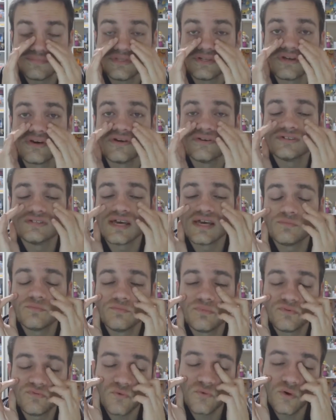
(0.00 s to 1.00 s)
it's
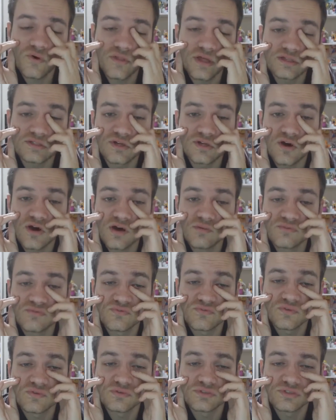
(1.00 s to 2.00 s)
that before that time,
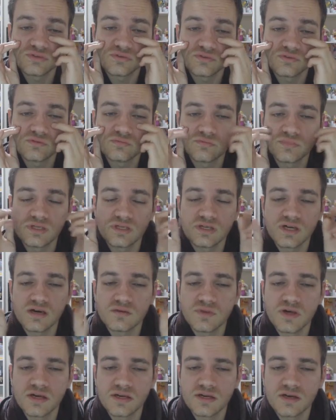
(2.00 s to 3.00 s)
before children
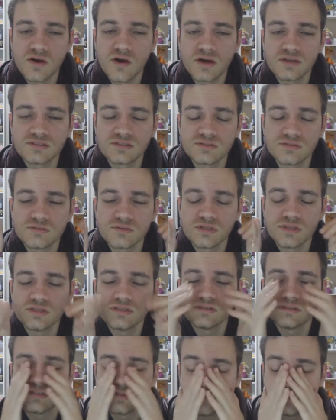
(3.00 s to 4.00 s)
become like high school
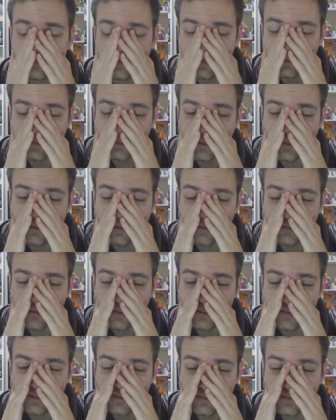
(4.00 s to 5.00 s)
kids, and
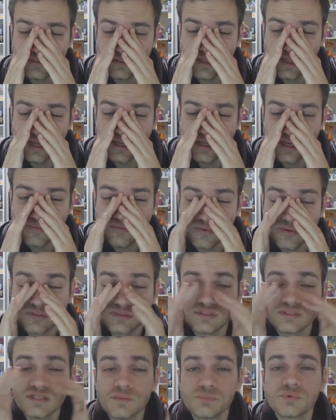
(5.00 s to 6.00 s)
and
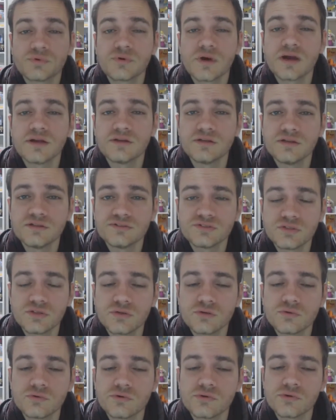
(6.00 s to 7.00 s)
everyone's separated into
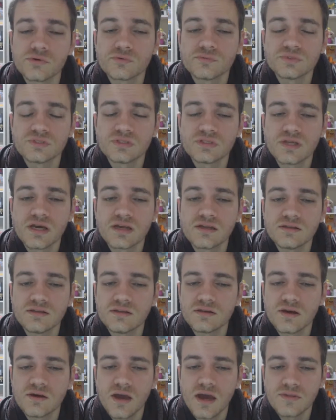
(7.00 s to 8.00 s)
little groups and
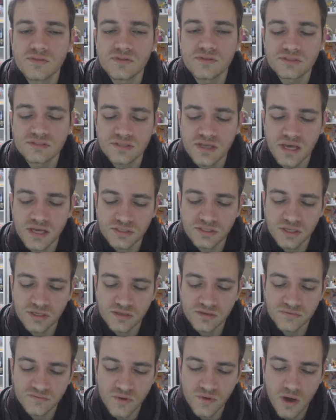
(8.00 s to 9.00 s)
that. At this age,
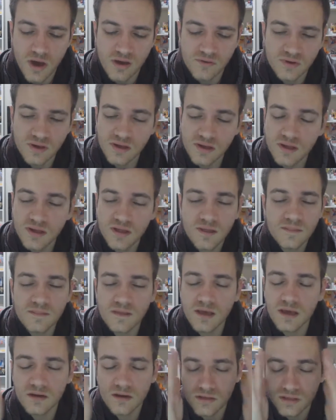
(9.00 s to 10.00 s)
under 5,
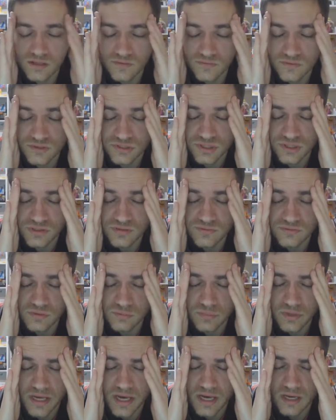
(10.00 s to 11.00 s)
they don't give a shit if
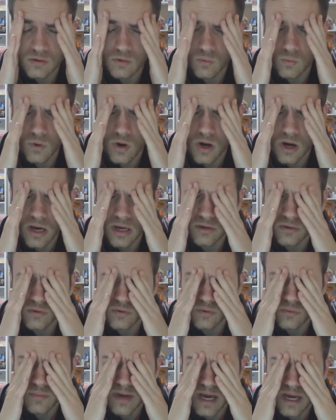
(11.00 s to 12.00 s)
you're black or white
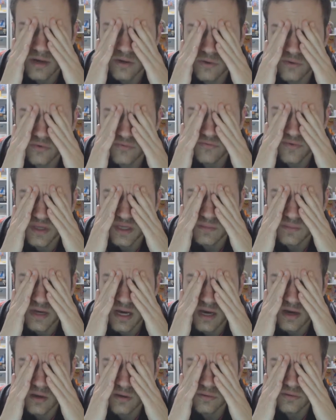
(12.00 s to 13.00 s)
or male or
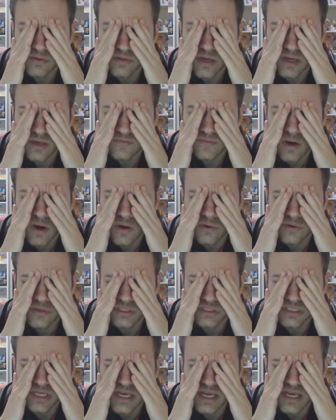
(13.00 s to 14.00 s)
female, or you have
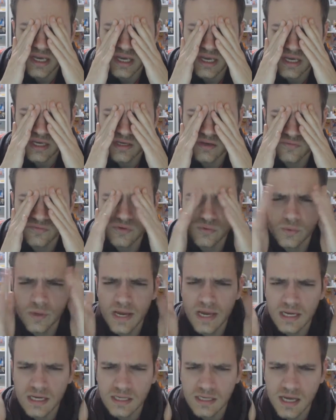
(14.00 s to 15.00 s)
orange hair, if you
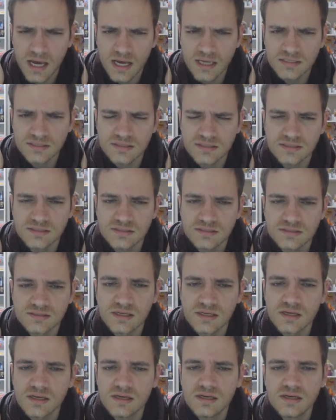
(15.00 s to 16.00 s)
wear
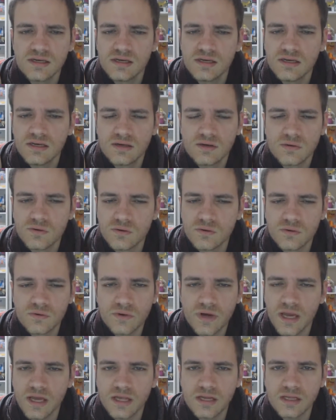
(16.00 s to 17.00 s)
glasses
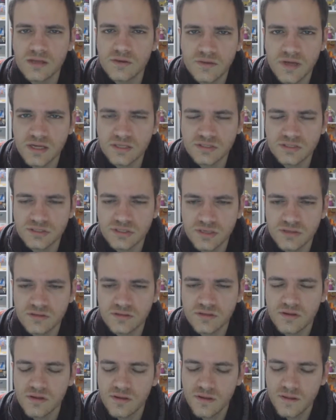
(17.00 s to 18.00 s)
or any of that
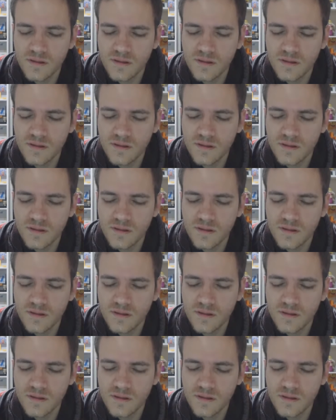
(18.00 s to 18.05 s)
shit.